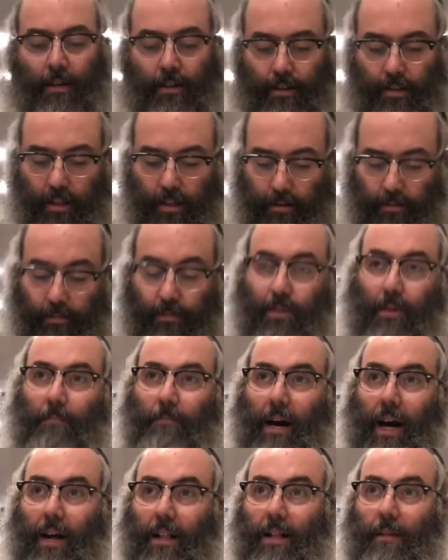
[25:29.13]
the
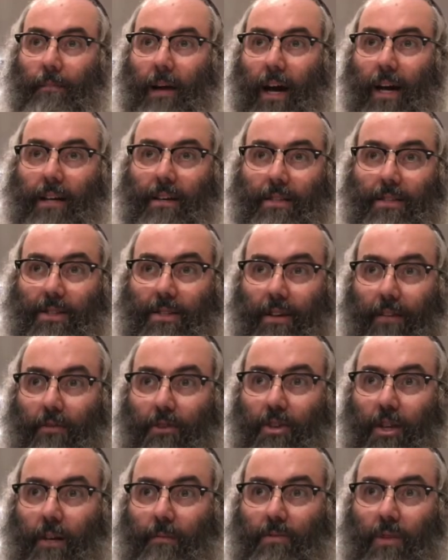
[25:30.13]
Baal Habayis of the
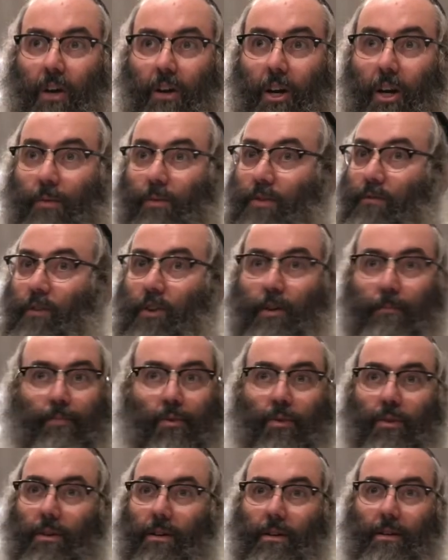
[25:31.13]
Shalom Zachar was very
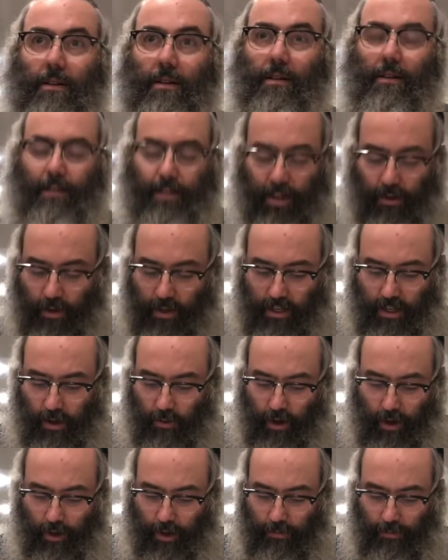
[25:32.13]
poor. He wasn't a
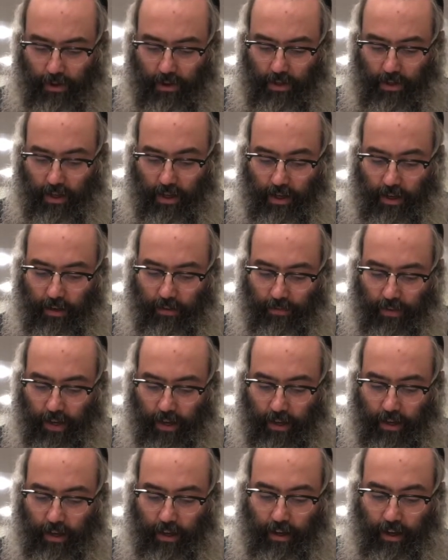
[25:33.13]
wealthy person,
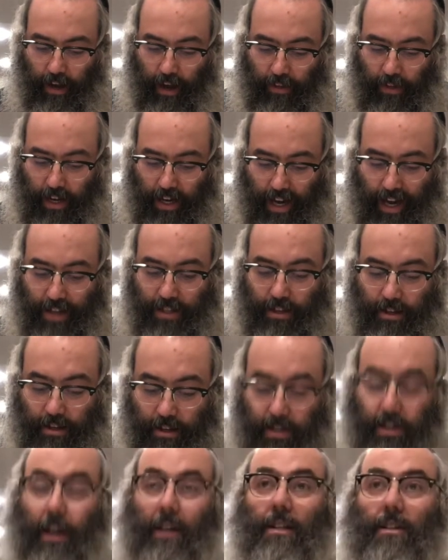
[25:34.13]
and the Chazan
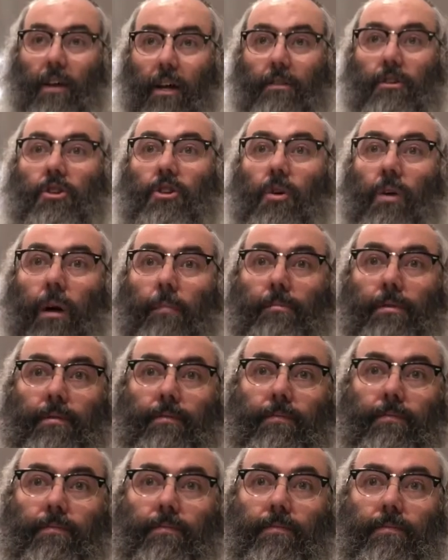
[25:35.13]
decided not to show up.
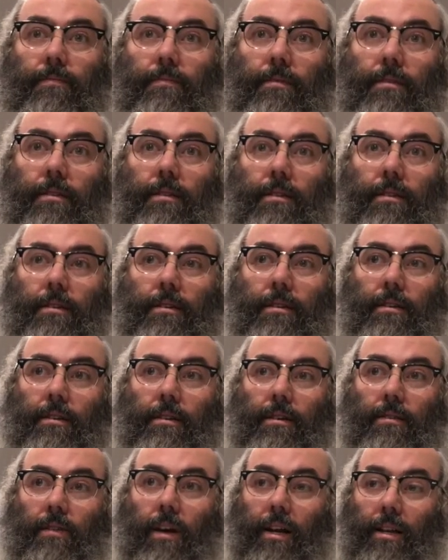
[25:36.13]

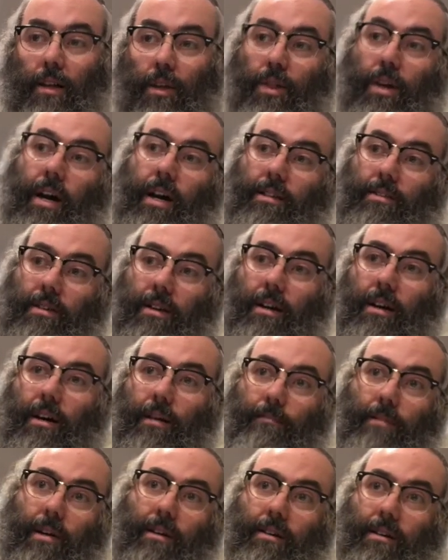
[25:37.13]
Right? He thought,
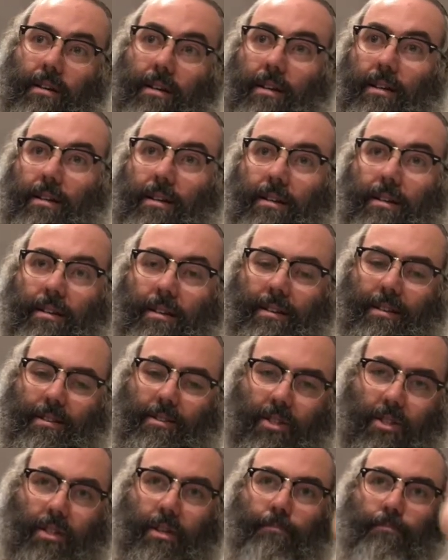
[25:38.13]
I'm not gonna. It's
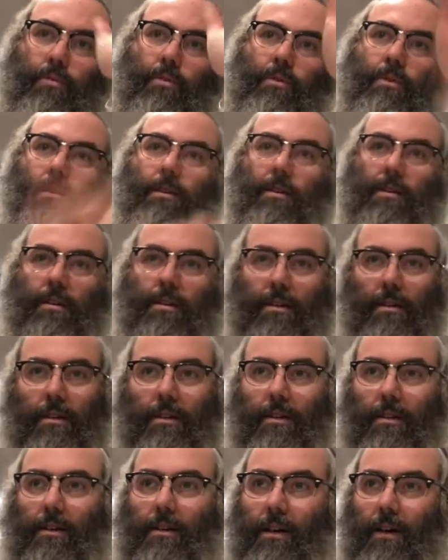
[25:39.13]
just a poor,
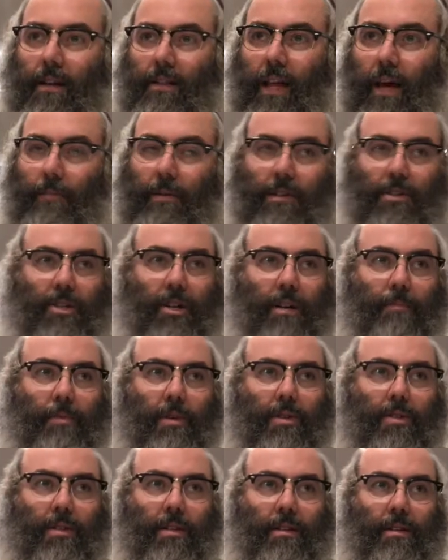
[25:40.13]
a nebbish
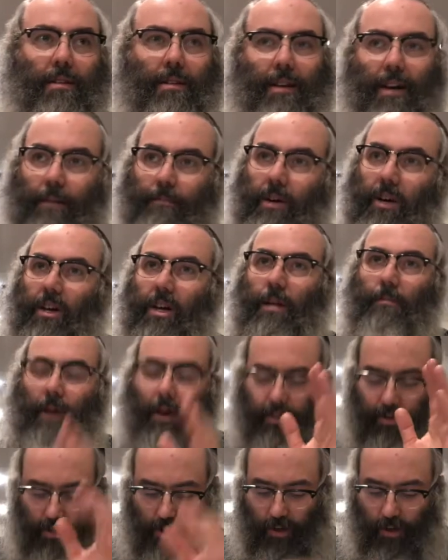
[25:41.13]
person. I'm not gonna
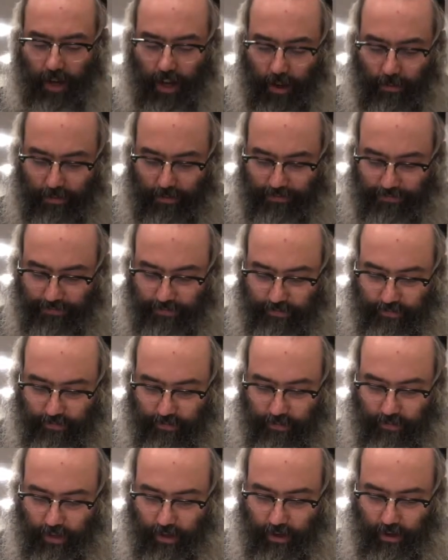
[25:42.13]
bother showing up.
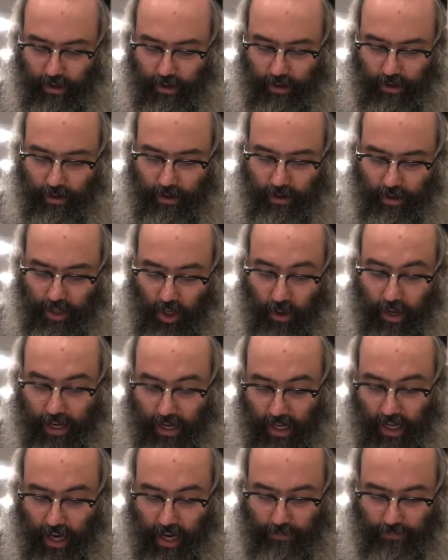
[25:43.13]
So he
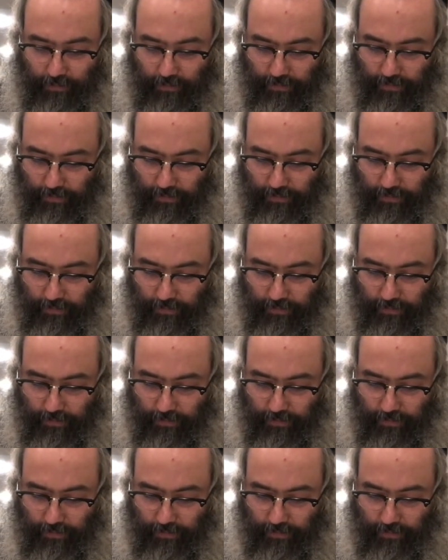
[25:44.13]
didn't come.